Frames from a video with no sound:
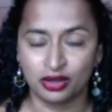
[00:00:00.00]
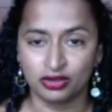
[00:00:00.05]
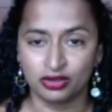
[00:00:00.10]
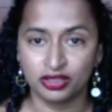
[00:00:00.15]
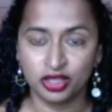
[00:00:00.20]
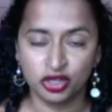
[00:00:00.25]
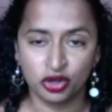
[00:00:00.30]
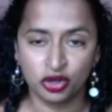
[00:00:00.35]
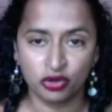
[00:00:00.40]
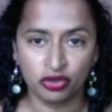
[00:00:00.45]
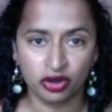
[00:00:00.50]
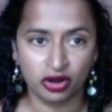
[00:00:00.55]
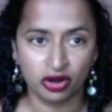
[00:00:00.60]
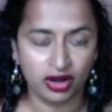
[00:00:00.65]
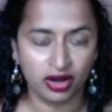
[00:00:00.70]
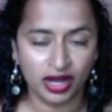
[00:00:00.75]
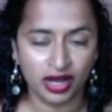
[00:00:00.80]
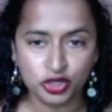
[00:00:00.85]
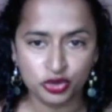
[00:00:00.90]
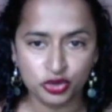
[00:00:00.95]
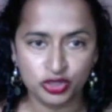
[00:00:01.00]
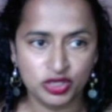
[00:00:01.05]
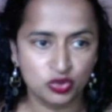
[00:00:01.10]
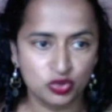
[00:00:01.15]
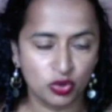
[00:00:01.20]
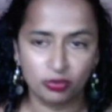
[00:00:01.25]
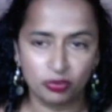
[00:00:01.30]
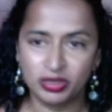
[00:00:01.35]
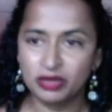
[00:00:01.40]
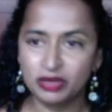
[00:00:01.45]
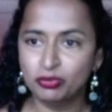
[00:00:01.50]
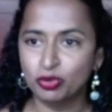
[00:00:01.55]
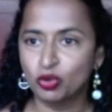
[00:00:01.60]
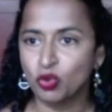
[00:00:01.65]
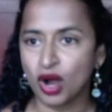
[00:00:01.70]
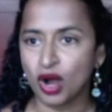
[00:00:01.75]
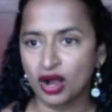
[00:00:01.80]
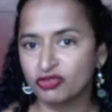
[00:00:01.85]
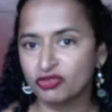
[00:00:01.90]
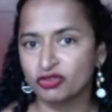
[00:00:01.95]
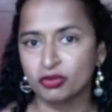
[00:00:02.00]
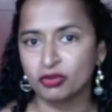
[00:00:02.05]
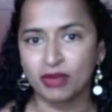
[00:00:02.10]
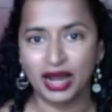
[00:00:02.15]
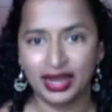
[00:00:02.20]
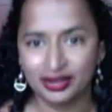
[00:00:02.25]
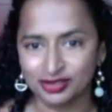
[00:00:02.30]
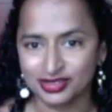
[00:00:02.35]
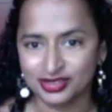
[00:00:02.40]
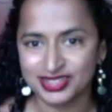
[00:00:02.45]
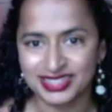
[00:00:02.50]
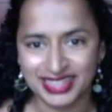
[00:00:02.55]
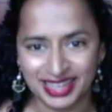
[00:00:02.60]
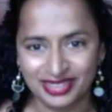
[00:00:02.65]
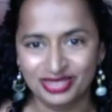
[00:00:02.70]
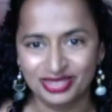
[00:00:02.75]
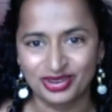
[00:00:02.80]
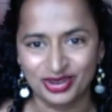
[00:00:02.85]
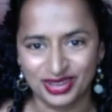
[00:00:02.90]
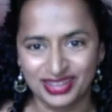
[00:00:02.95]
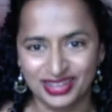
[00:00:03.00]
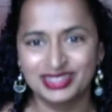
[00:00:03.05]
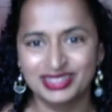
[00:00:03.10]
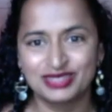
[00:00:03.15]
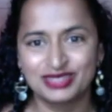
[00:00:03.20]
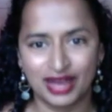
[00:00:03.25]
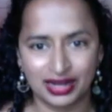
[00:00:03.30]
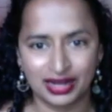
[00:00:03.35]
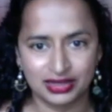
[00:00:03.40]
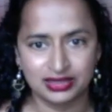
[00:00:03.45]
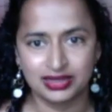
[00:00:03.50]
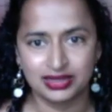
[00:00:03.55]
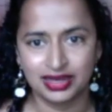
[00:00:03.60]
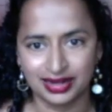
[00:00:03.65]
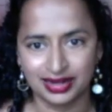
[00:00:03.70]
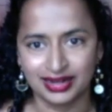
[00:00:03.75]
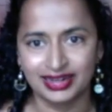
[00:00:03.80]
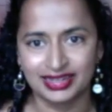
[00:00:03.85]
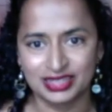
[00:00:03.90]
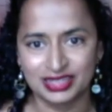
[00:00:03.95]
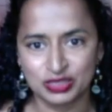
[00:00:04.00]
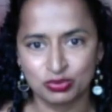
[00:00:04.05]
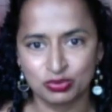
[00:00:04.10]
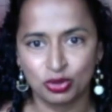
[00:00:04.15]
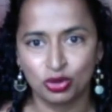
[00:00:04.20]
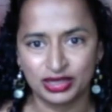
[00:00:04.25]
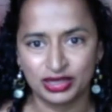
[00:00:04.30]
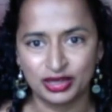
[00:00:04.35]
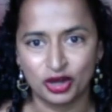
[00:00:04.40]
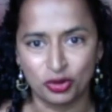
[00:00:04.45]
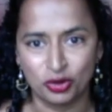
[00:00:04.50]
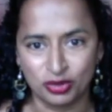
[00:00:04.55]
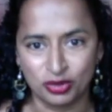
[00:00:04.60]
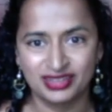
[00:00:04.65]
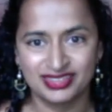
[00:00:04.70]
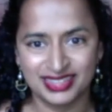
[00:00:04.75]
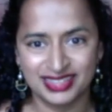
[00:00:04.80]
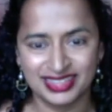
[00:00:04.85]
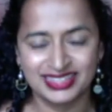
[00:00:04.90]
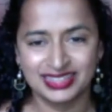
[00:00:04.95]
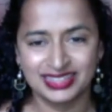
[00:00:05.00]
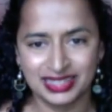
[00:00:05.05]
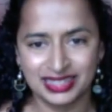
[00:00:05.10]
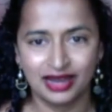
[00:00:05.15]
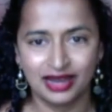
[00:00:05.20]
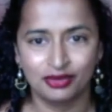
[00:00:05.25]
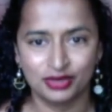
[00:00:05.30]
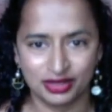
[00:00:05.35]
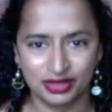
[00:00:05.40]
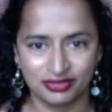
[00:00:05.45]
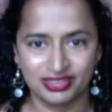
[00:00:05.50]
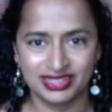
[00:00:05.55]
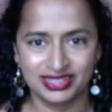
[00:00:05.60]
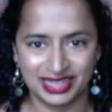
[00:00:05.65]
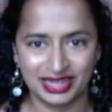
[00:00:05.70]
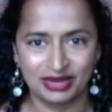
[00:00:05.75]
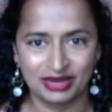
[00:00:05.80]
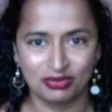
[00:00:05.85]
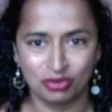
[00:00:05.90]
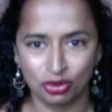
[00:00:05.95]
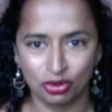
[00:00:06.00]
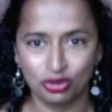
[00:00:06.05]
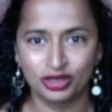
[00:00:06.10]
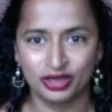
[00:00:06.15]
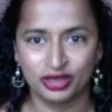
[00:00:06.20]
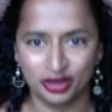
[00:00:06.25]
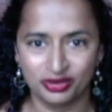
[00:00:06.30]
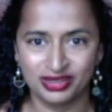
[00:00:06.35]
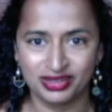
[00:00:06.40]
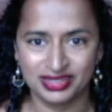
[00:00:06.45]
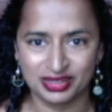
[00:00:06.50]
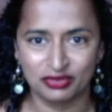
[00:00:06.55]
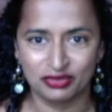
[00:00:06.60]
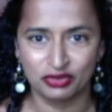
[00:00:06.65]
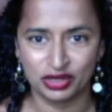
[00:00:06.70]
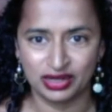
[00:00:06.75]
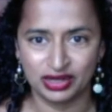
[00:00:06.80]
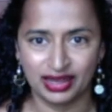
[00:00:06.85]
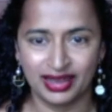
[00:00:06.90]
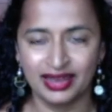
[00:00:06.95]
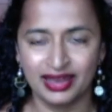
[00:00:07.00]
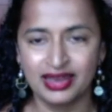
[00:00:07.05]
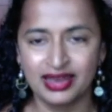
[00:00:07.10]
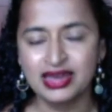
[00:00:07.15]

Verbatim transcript: You know, there are countries where people walk for miles to get their kids vaccinated against polio because they see how devastating polio is every day.